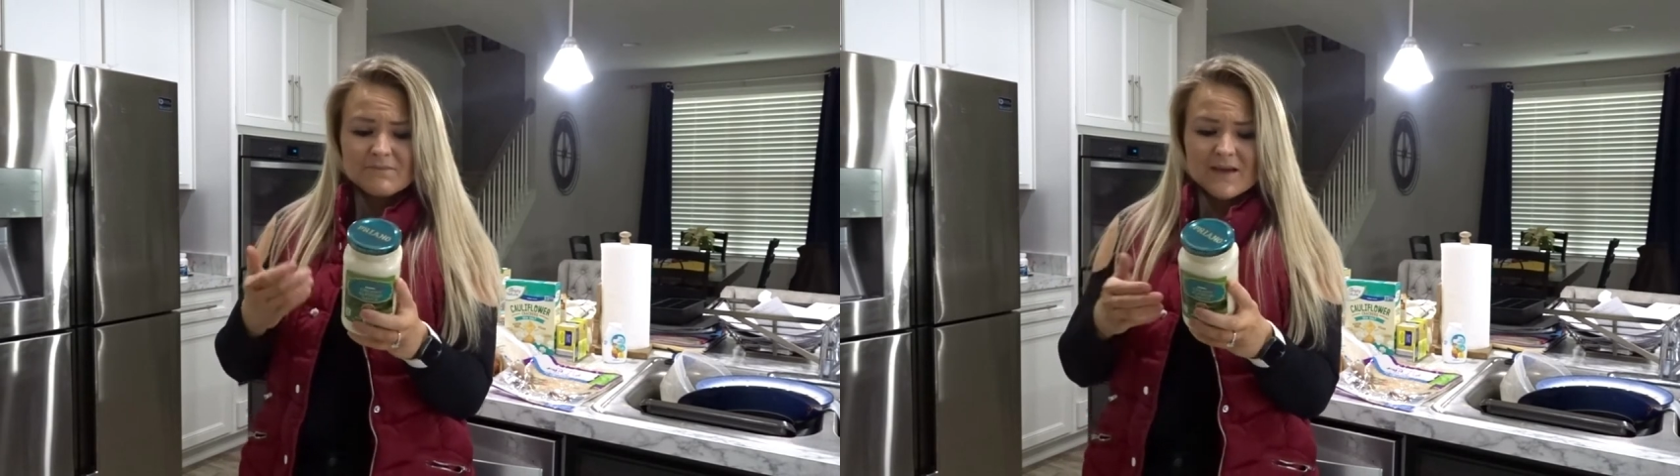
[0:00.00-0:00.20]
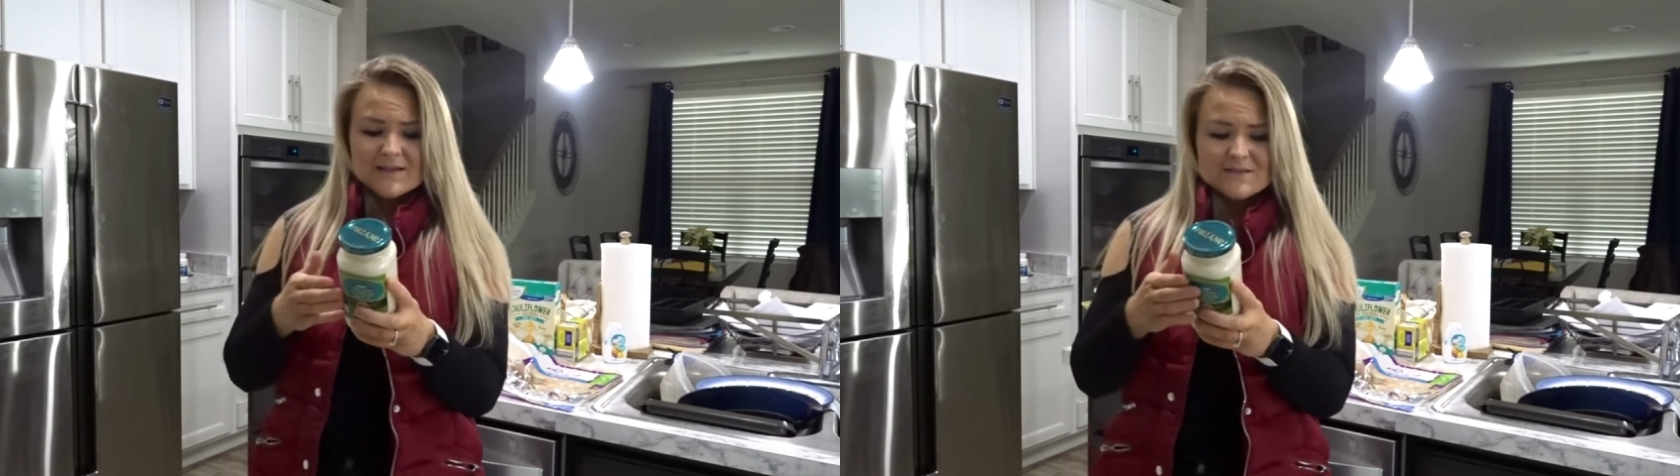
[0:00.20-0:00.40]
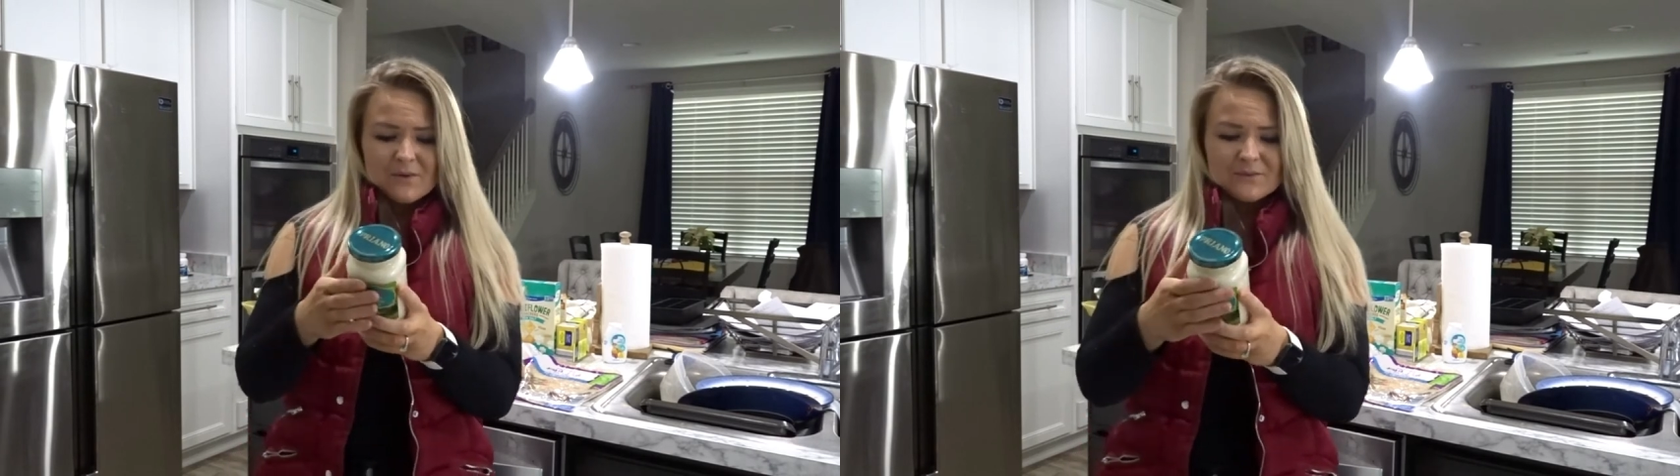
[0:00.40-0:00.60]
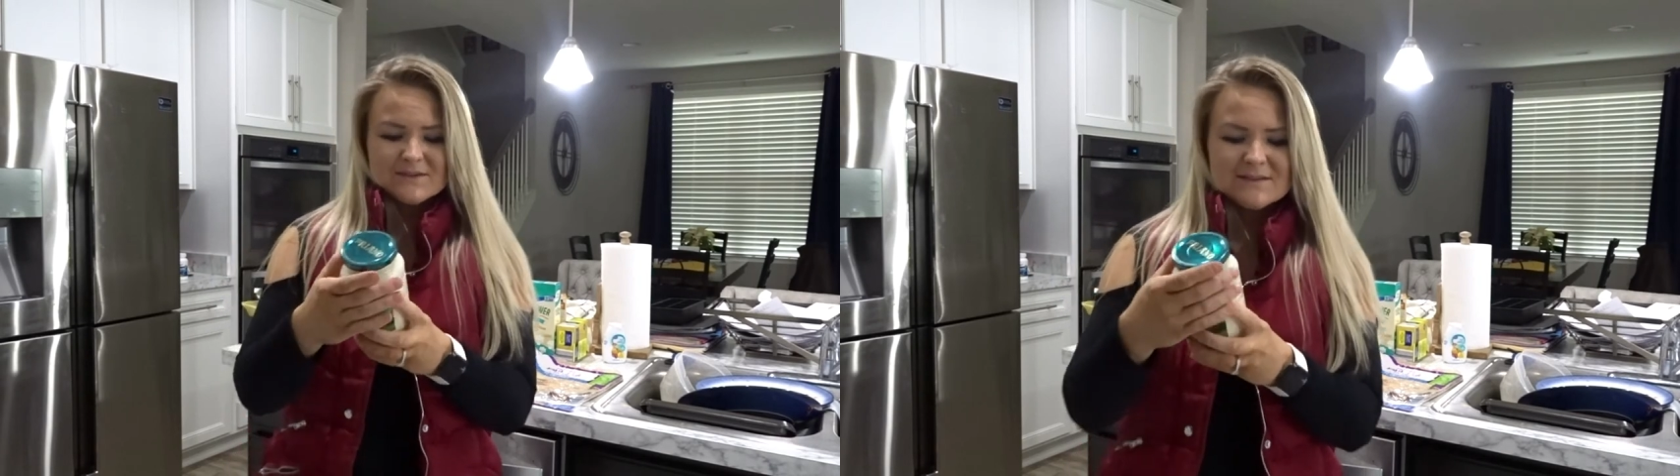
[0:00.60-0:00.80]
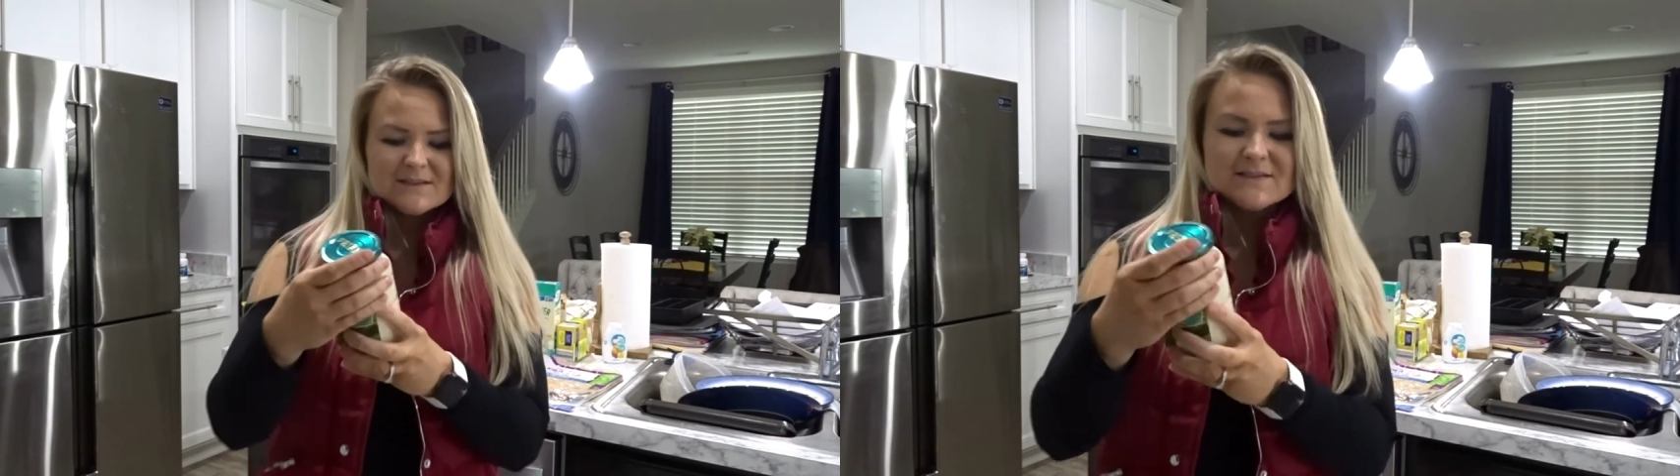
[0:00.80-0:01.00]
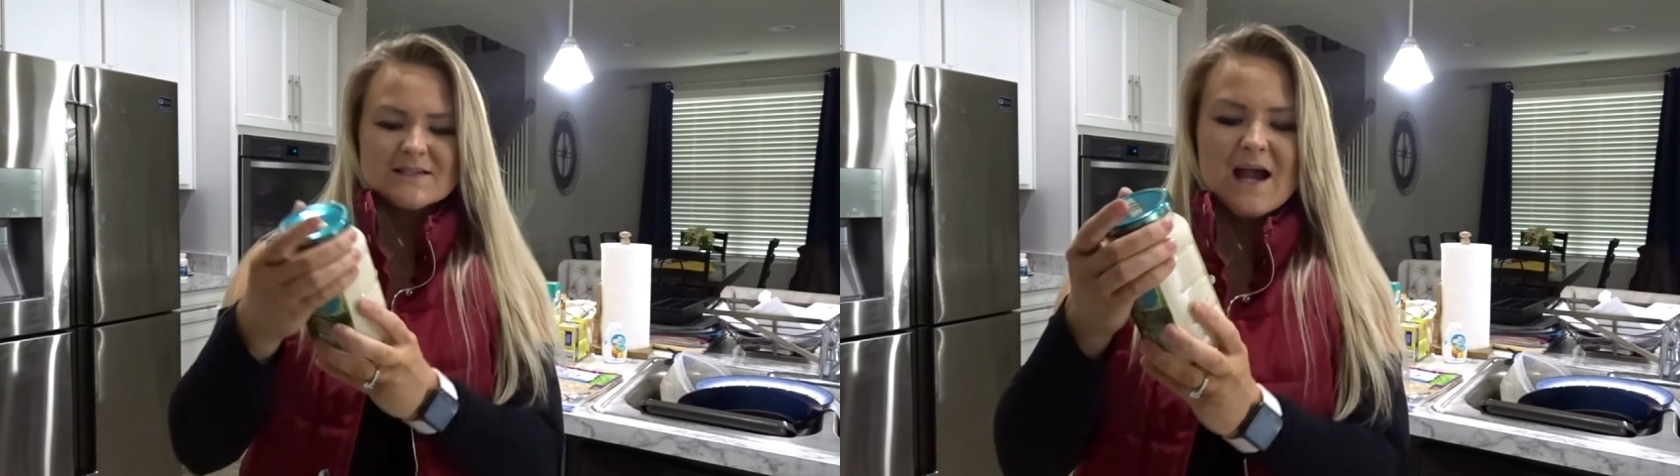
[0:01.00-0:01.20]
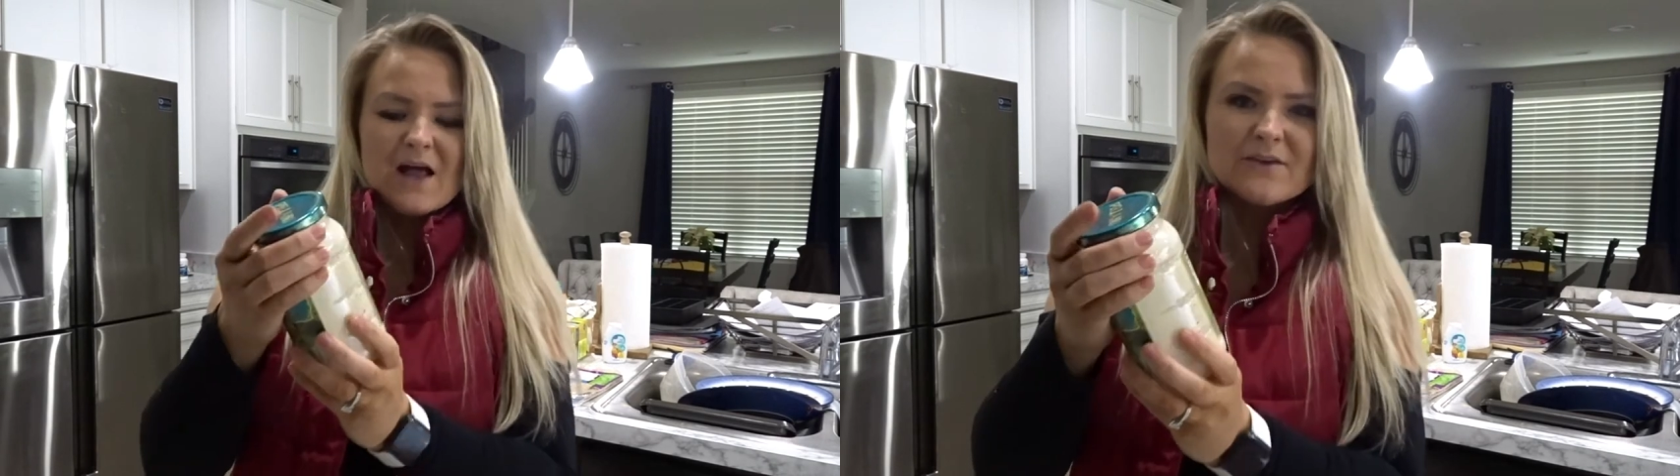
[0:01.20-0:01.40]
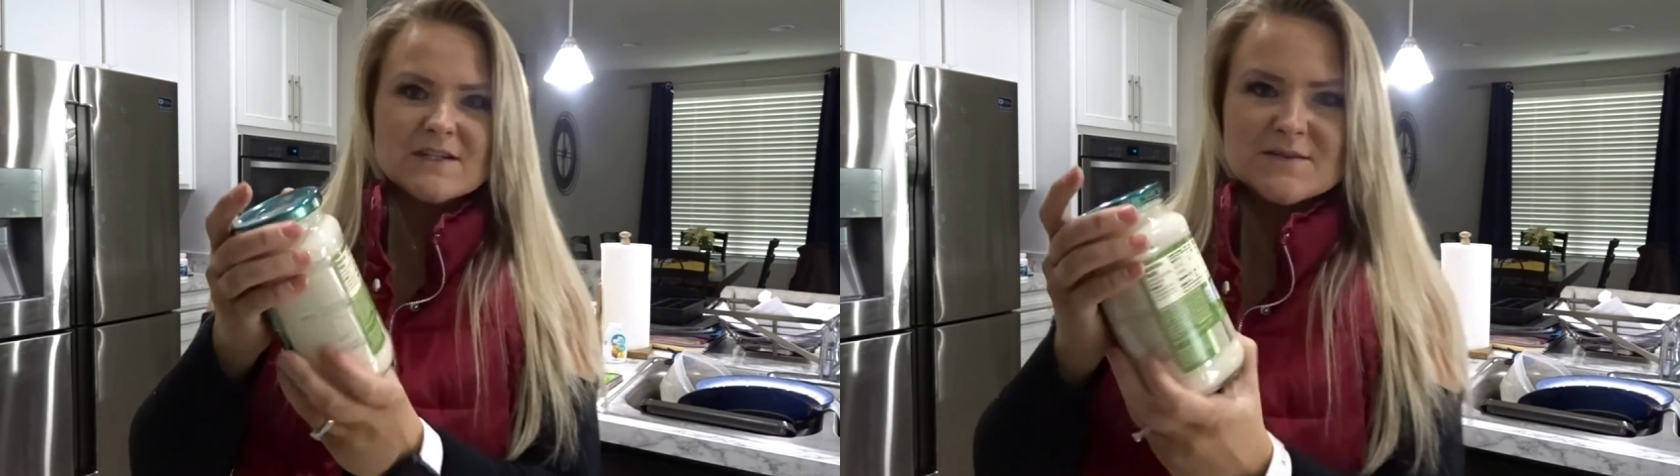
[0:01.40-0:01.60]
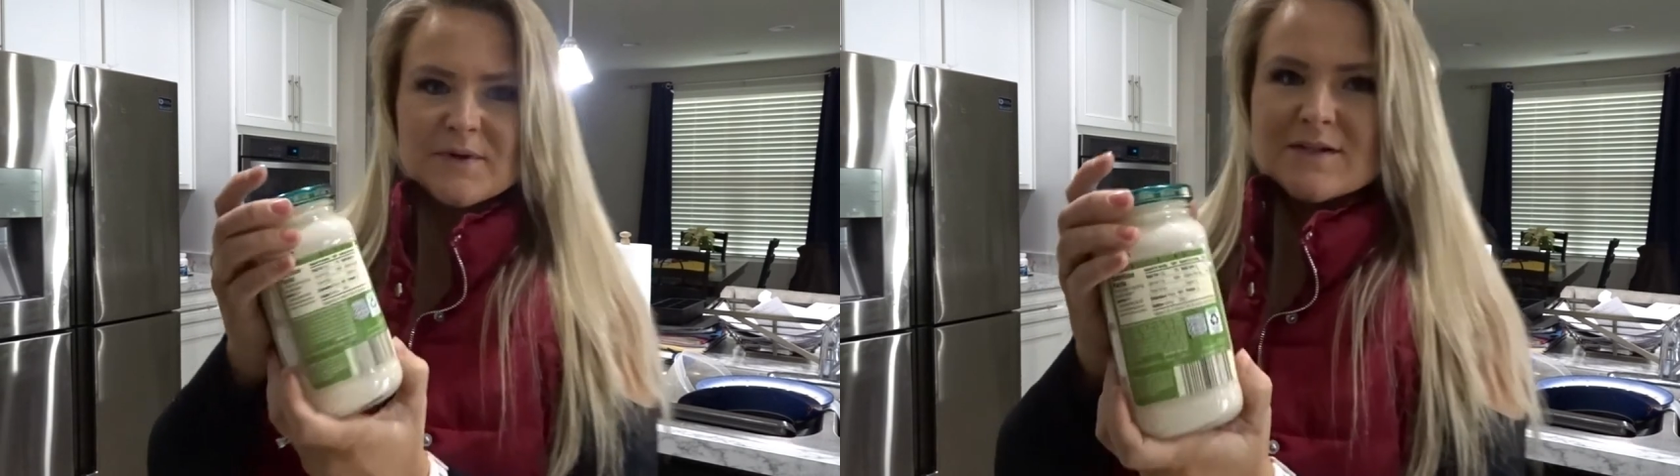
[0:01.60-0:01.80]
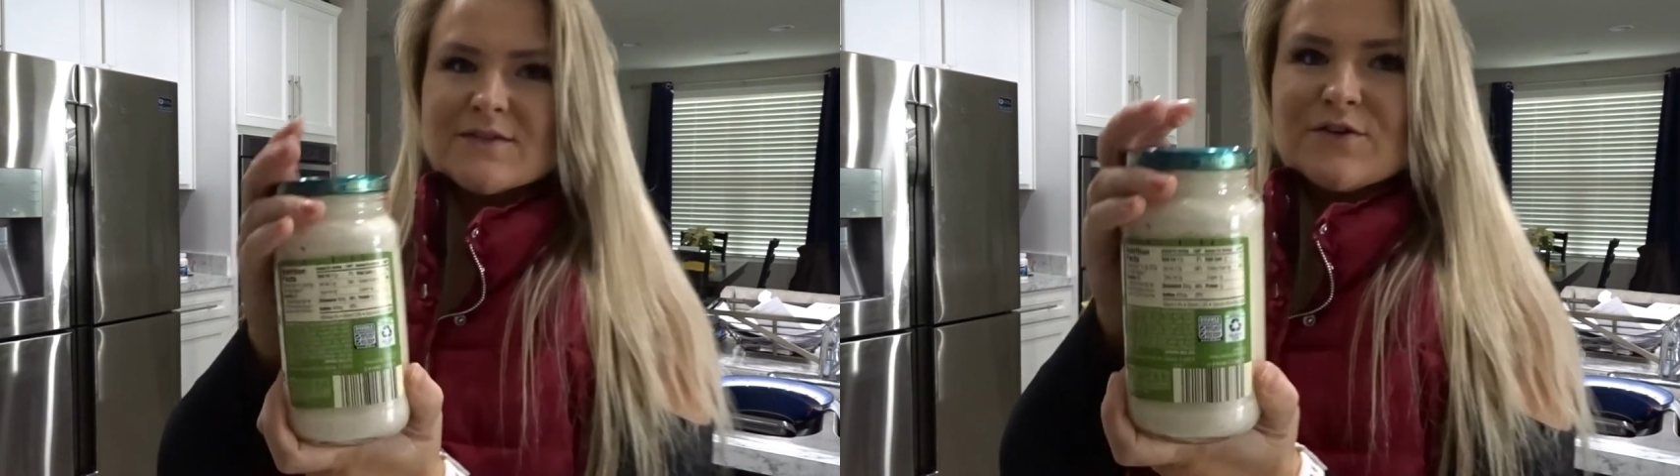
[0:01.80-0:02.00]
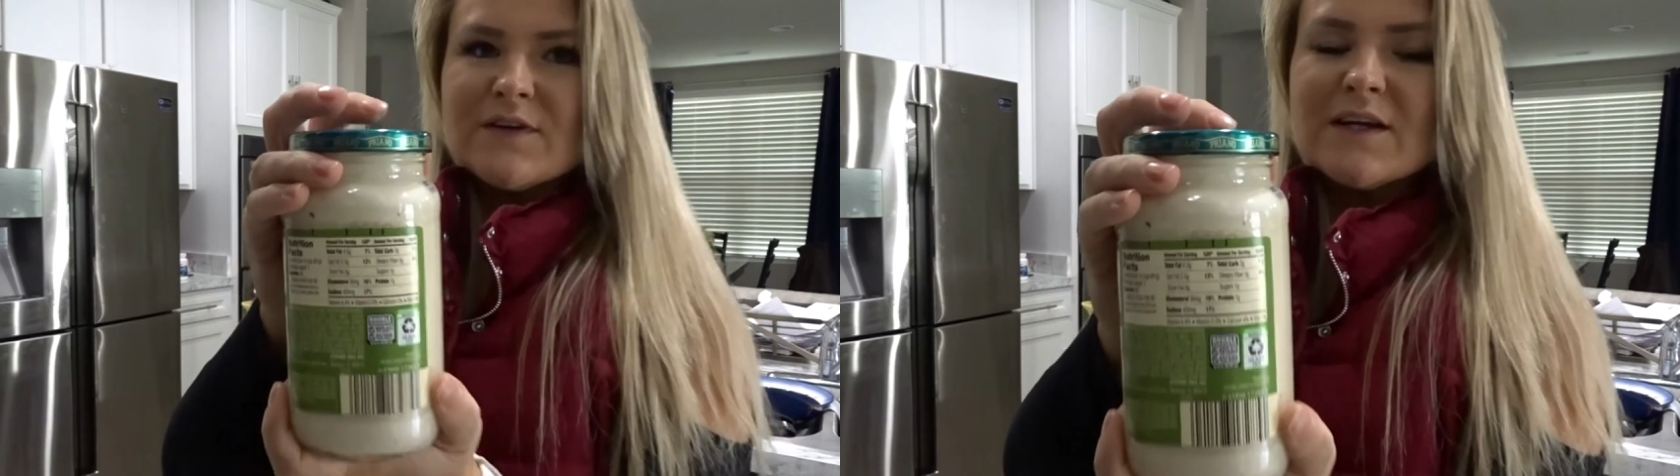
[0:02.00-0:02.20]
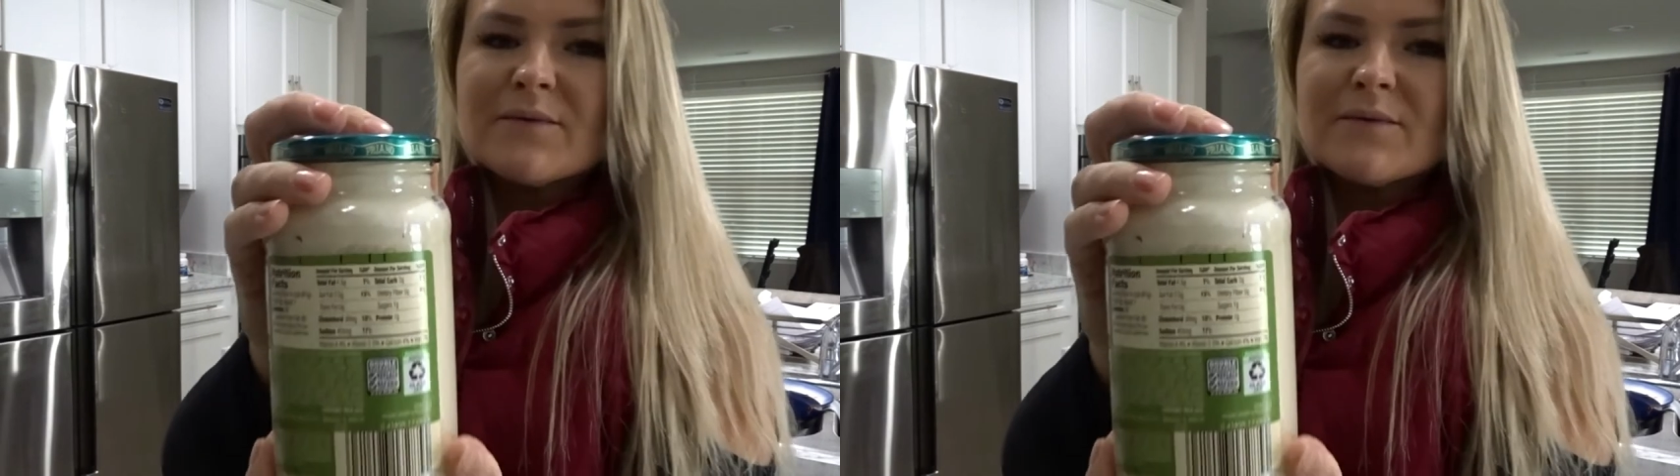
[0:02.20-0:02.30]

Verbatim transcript: It's only 60 calories per serving.